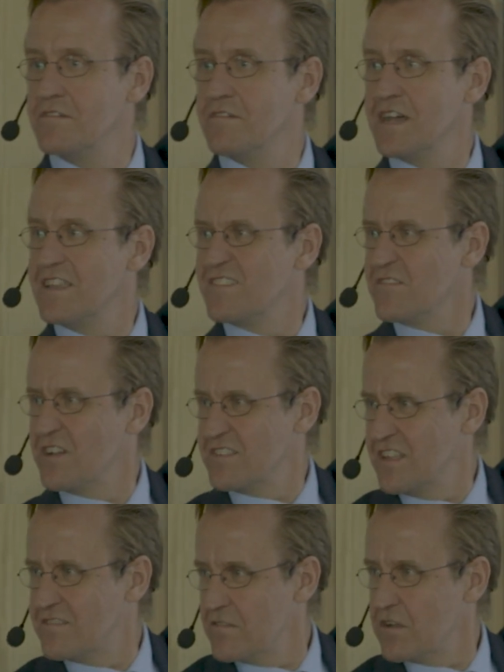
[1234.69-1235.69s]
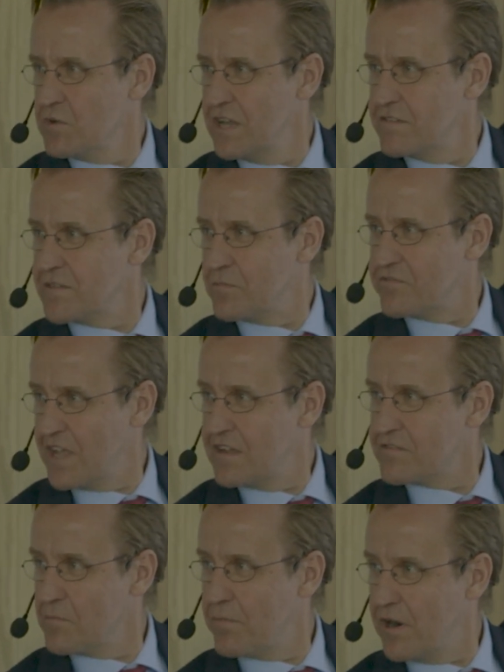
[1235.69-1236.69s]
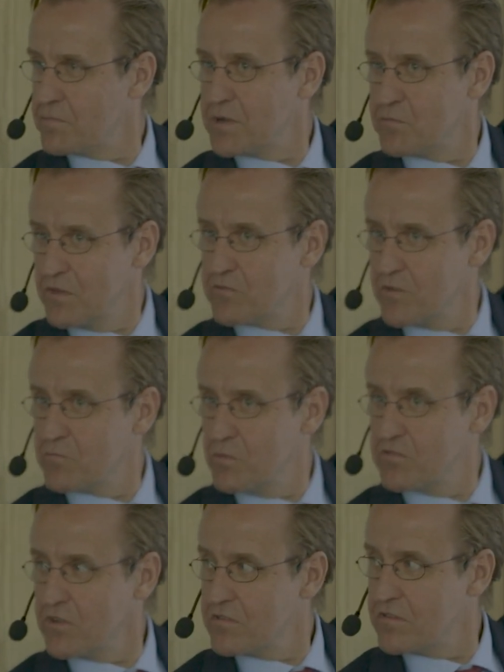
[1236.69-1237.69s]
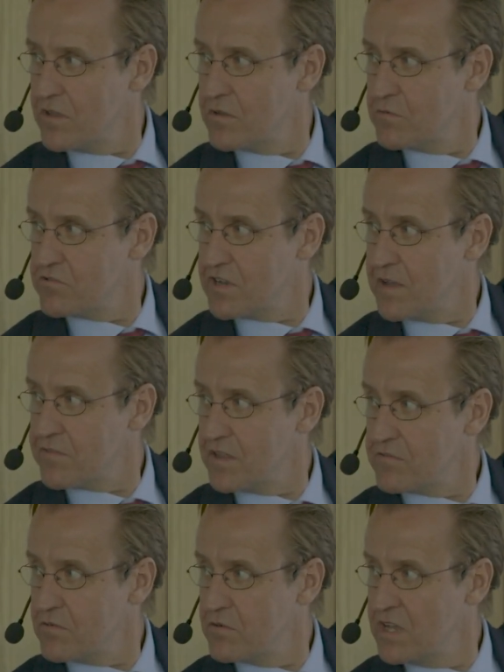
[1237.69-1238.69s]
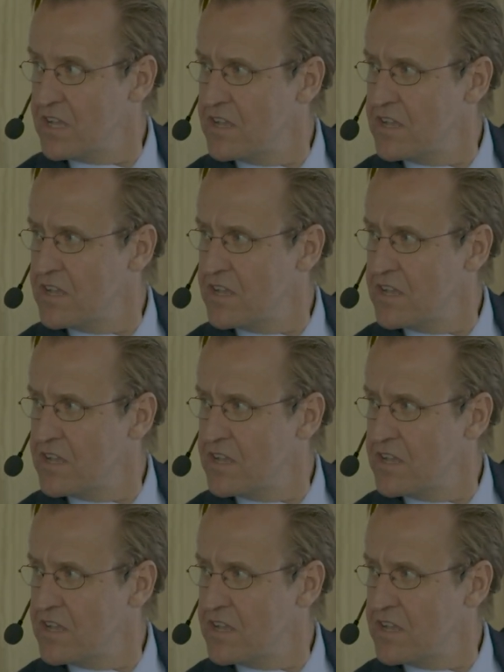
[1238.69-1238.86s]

Right? It's not a really substantial part, but we should have that too.